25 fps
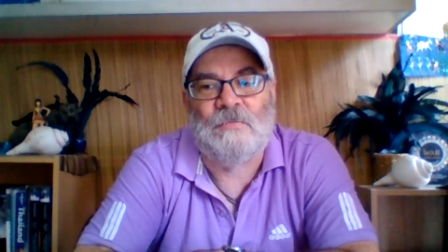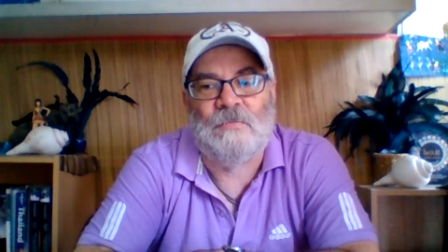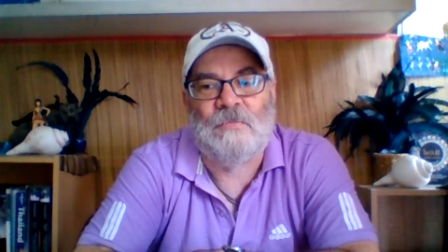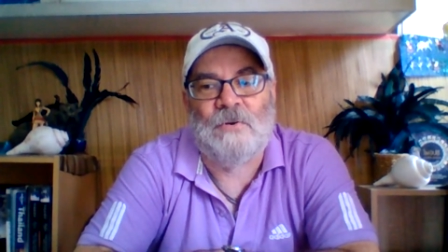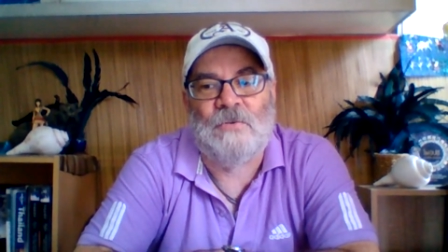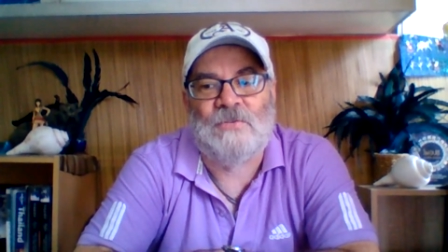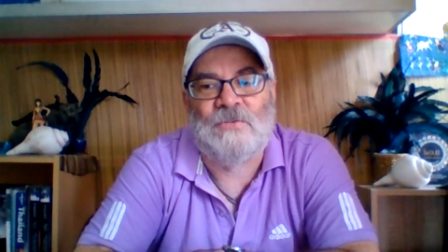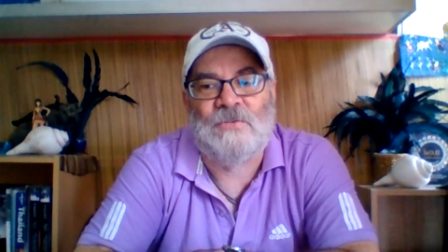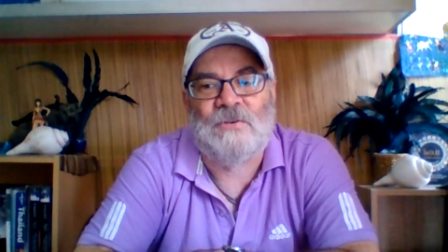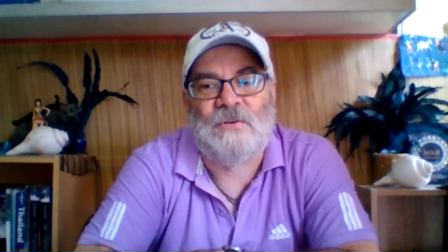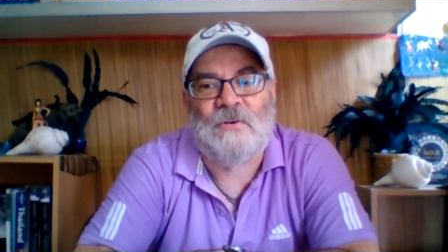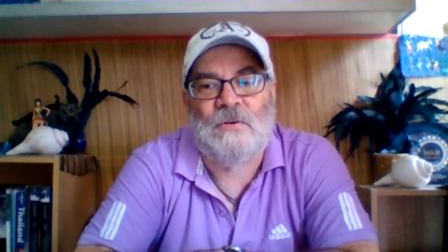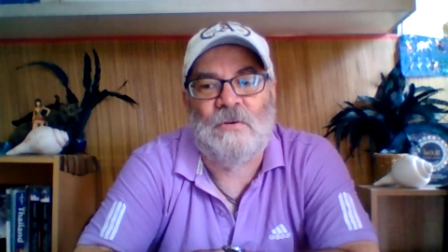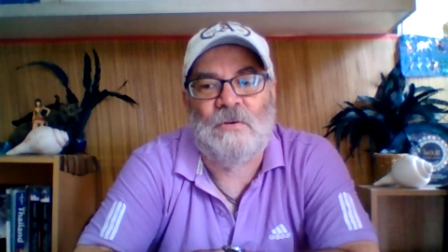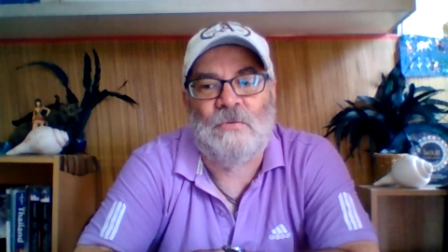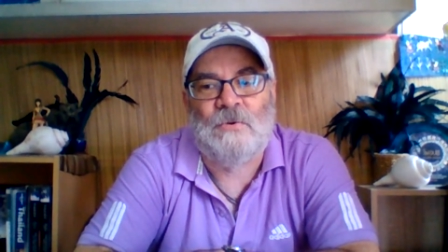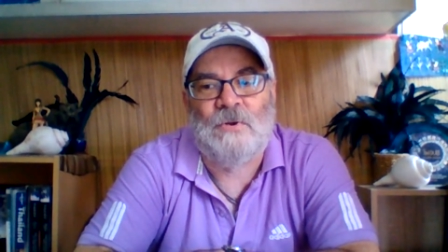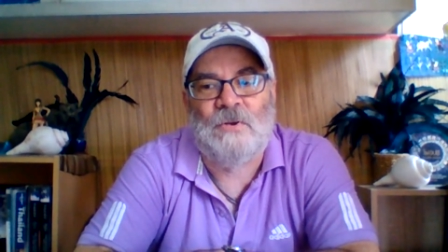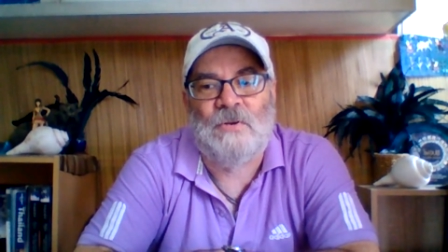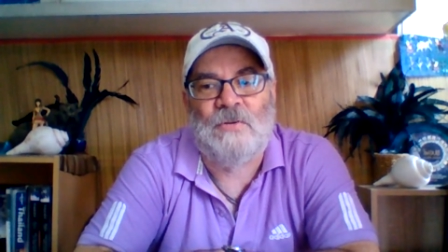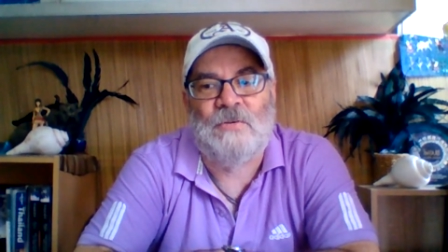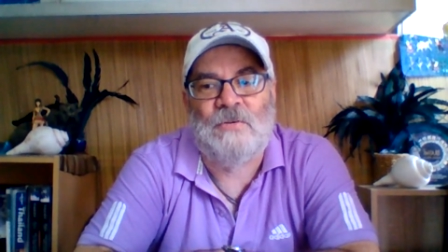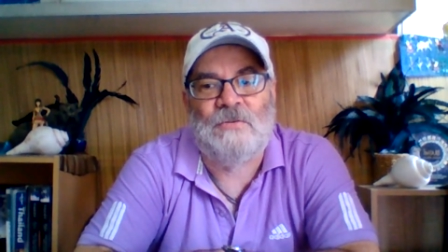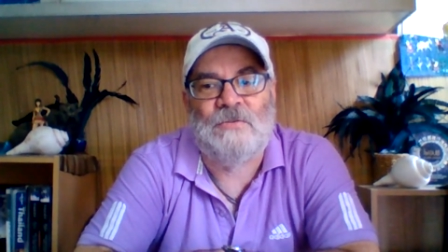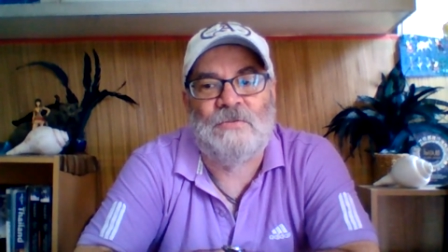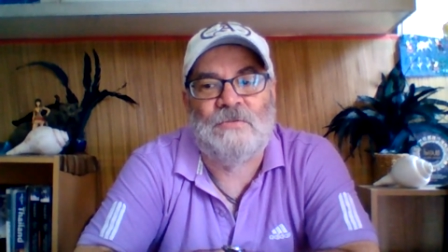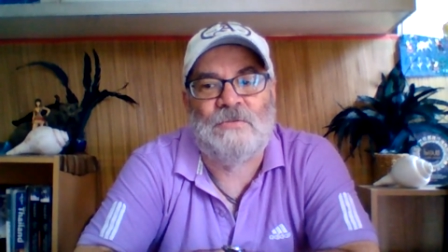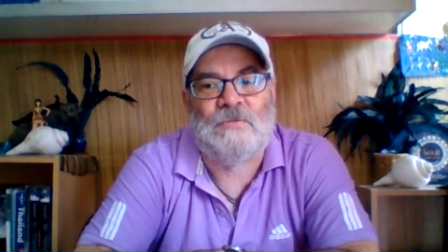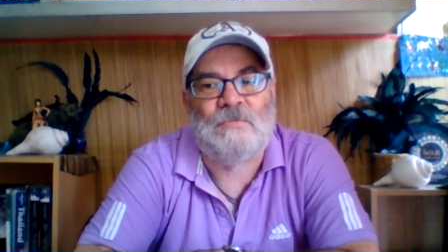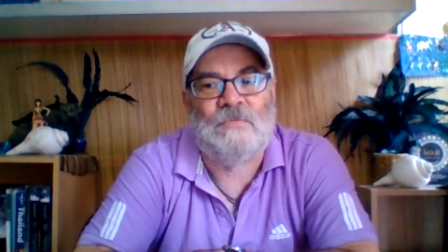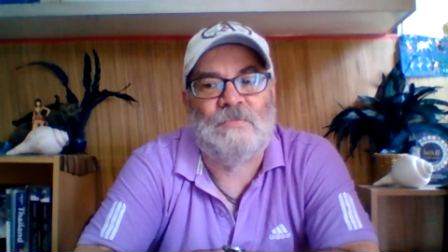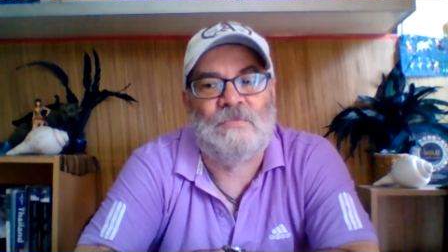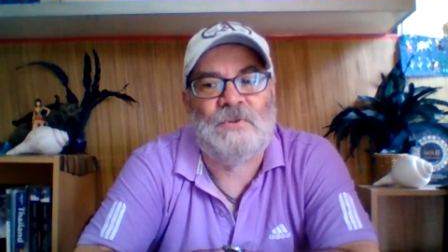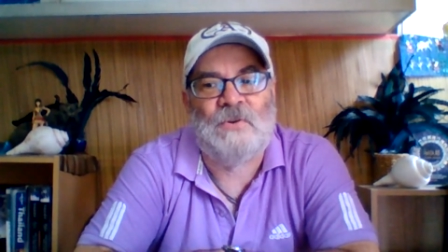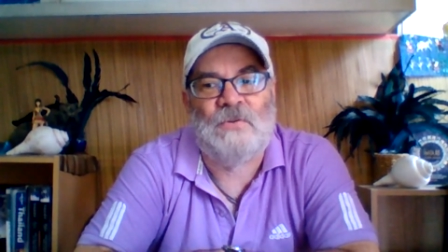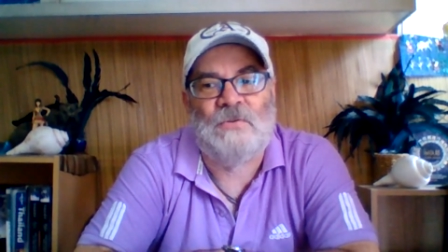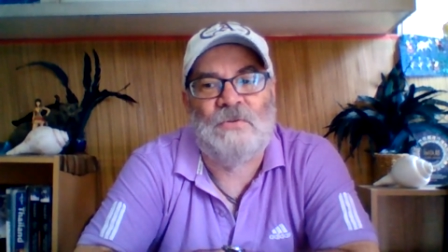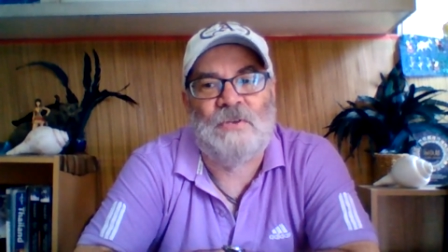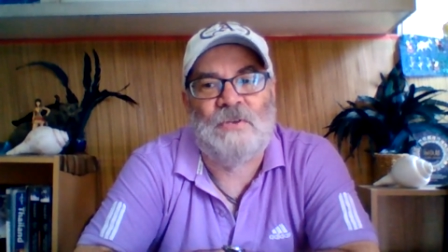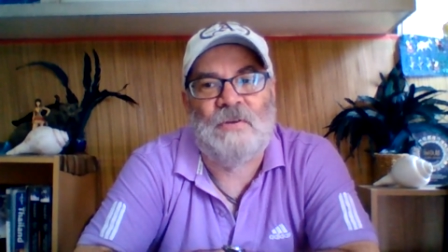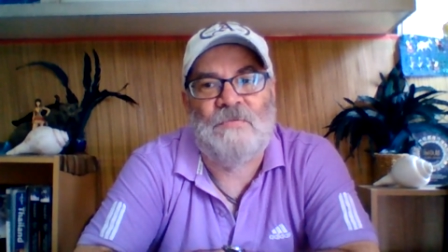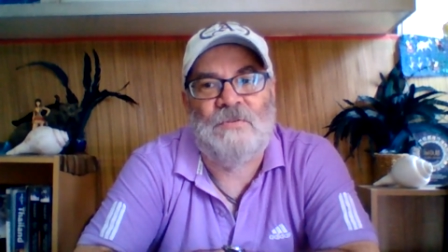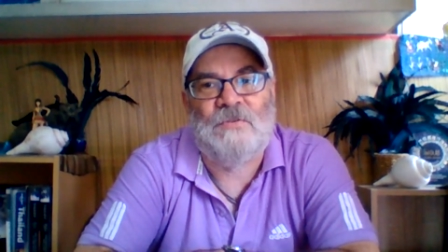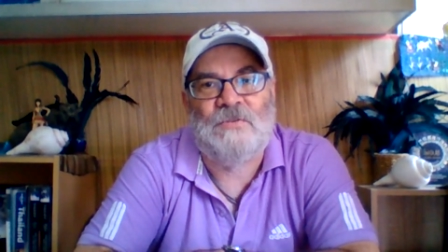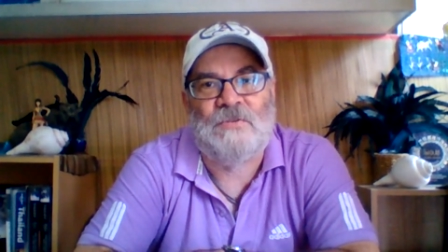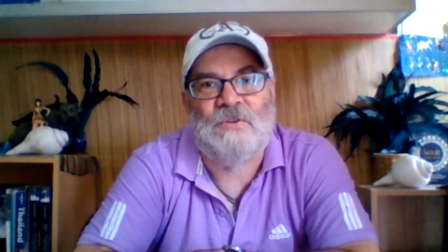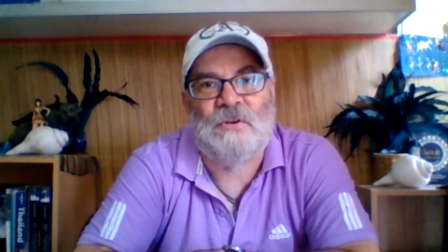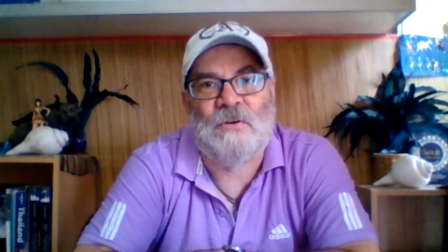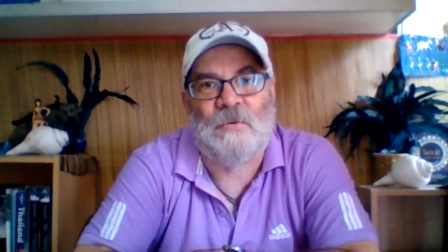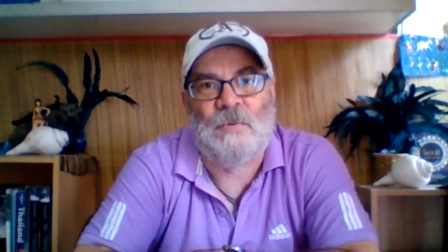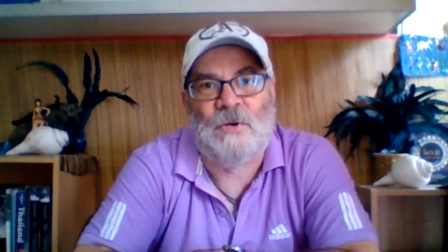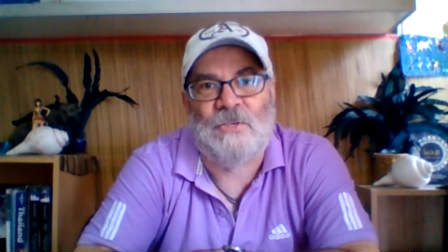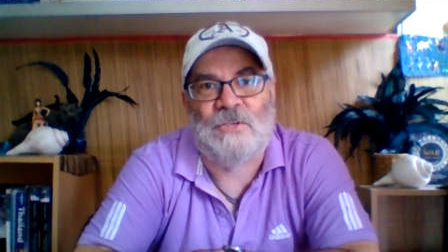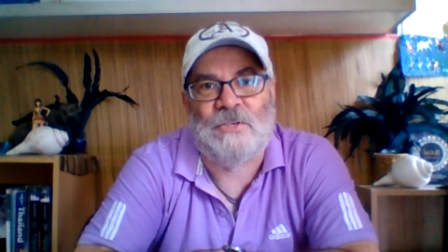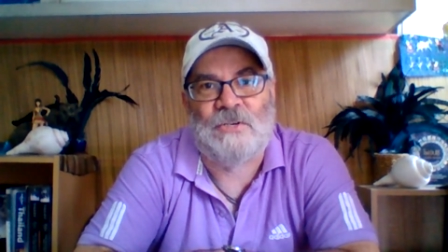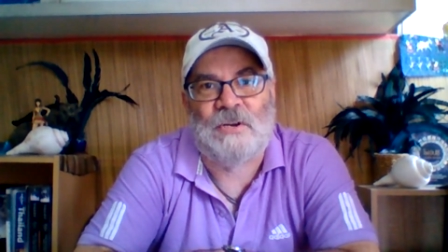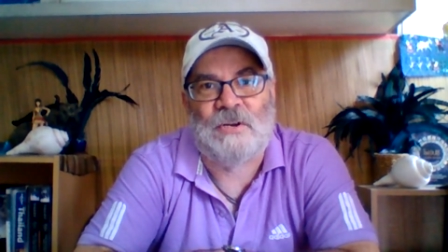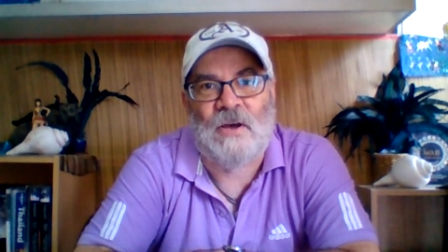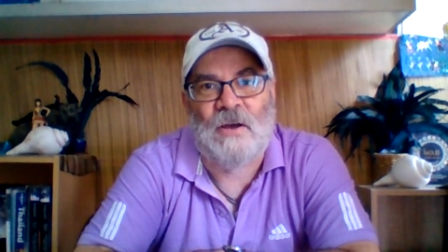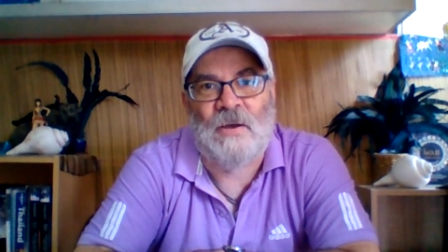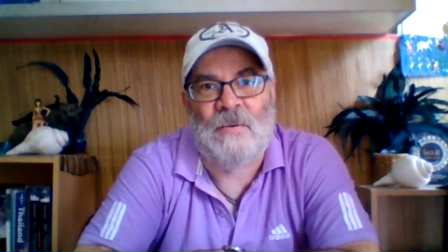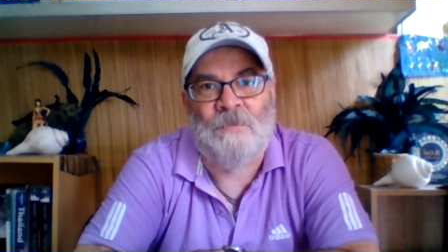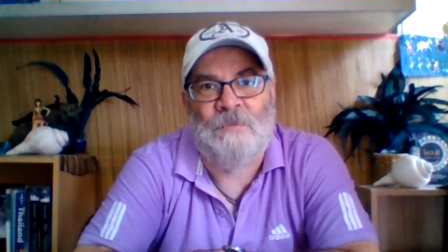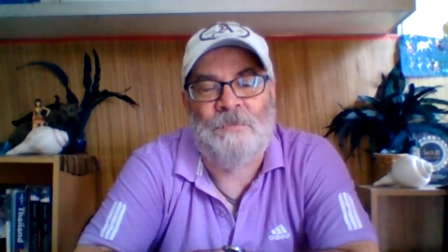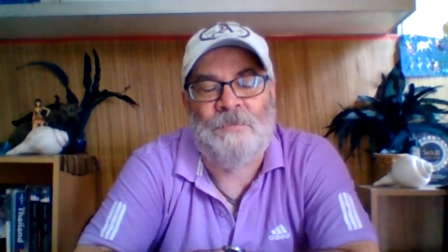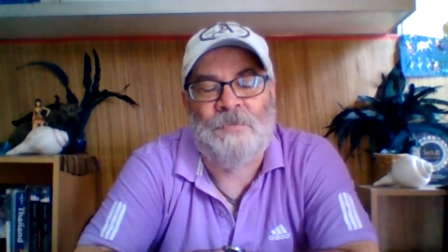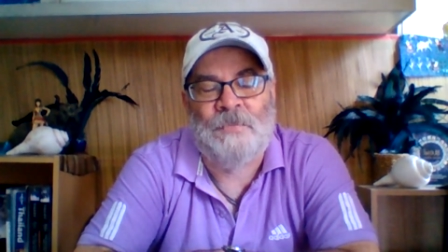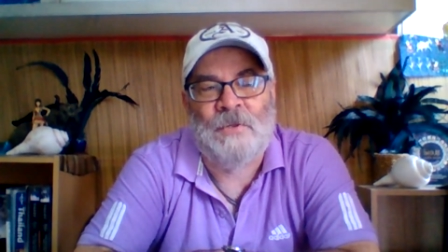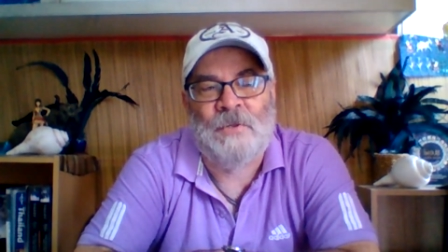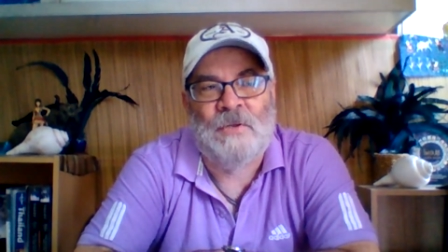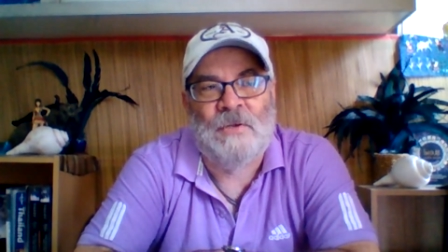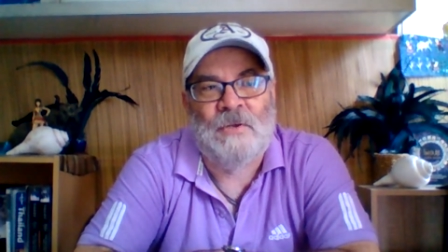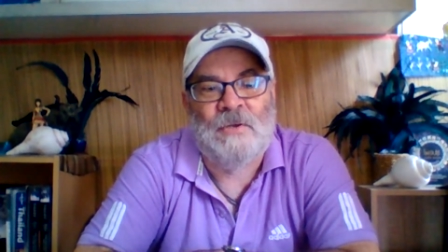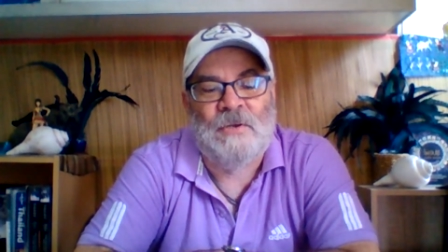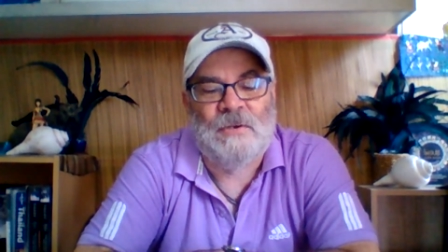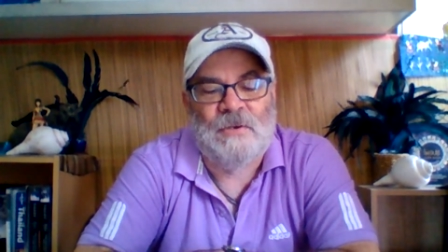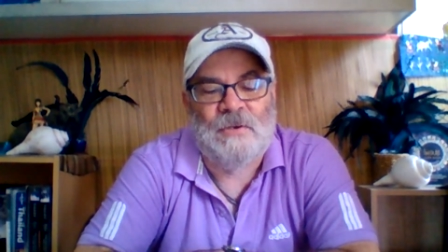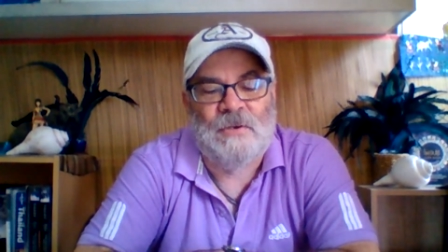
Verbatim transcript: Most tarot readers don't give you so much time,